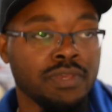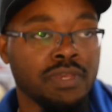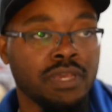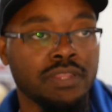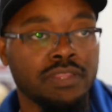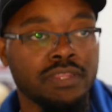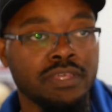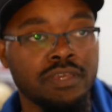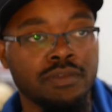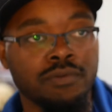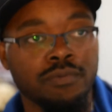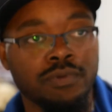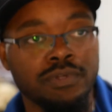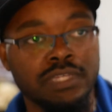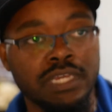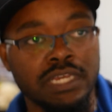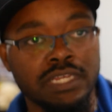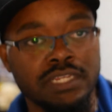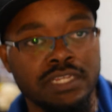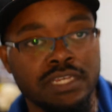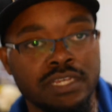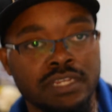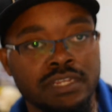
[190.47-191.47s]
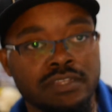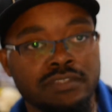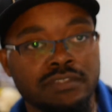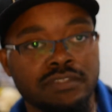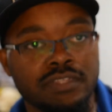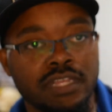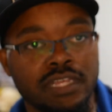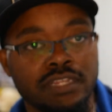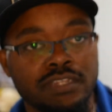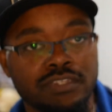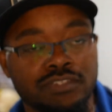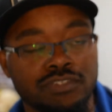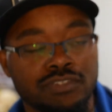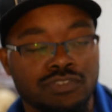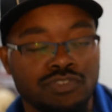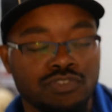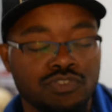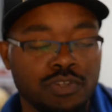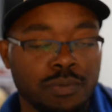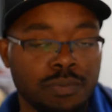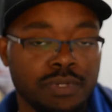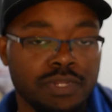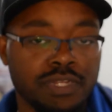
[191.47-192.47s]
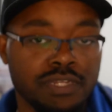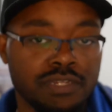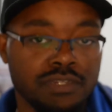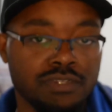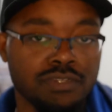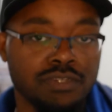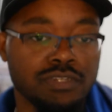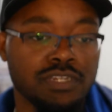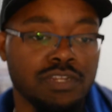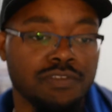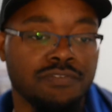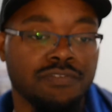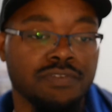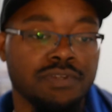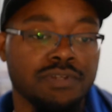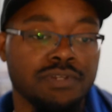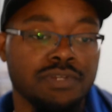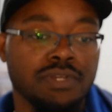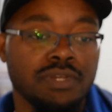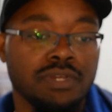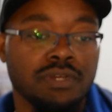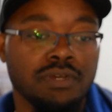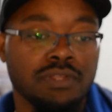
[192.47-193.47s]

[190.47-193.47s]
And then what they did is they just distributed it to different